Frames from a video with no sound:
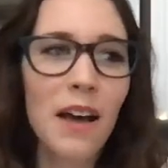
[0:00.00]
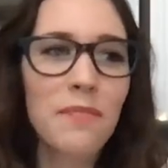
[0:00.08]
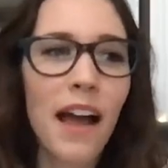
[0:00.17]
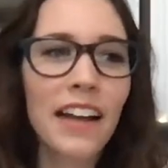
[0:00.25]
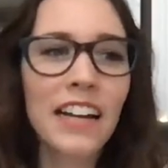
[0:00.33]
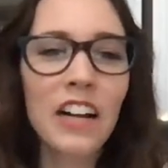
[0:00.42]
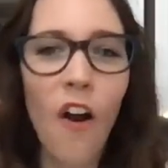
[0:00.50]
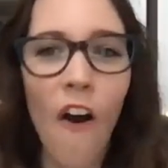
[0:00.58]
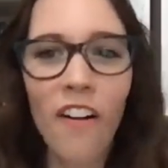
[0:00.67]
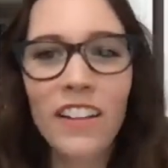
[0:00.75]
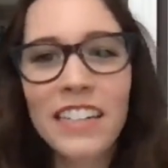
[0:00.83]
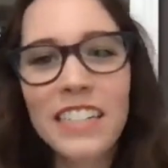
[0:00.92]
back in
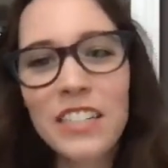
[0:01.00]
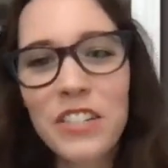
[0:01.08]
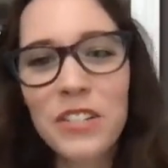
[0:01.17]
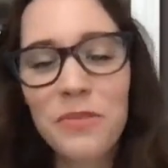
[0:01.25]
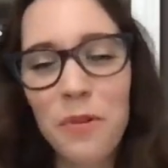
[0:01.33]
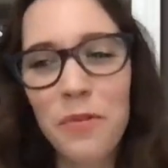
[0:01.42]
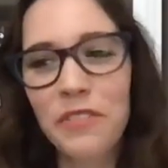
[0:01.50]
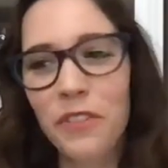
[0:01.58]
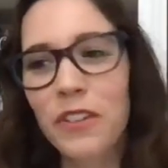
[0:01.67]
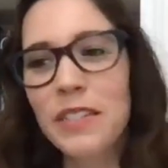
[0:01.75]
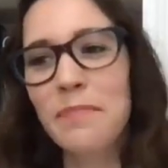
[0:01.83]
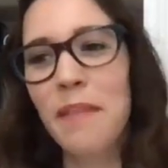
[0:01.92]
college when we
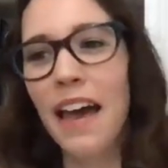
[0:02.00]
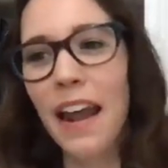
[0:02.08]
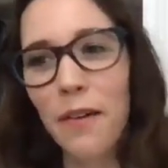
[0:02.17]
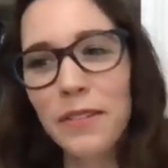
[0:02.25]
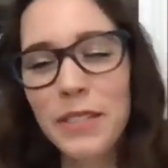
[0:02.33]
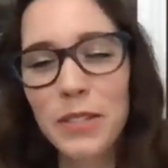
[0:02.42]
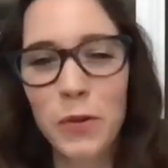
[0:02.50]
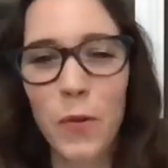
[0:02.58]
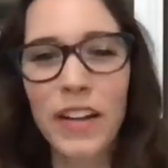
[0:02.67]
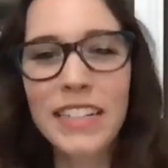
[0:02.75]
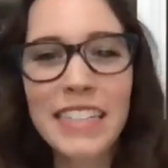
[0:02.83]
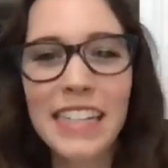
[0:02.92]
first met, I was
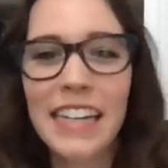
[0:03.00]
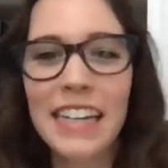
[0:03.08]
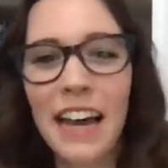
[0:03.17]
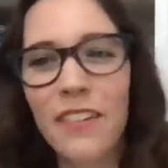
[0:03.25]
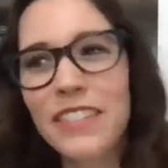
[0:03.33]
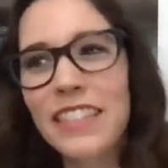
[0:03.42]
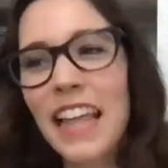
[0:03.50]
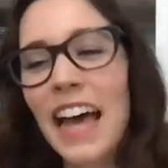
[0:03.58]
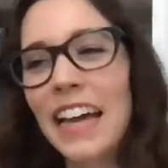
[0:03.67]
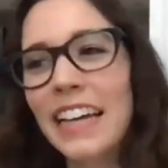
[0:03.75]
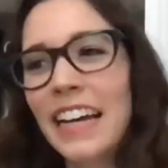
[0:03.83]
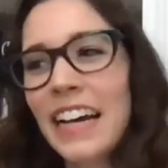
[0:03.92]
20 and I was
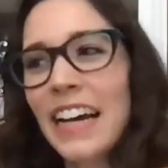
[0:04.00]
like,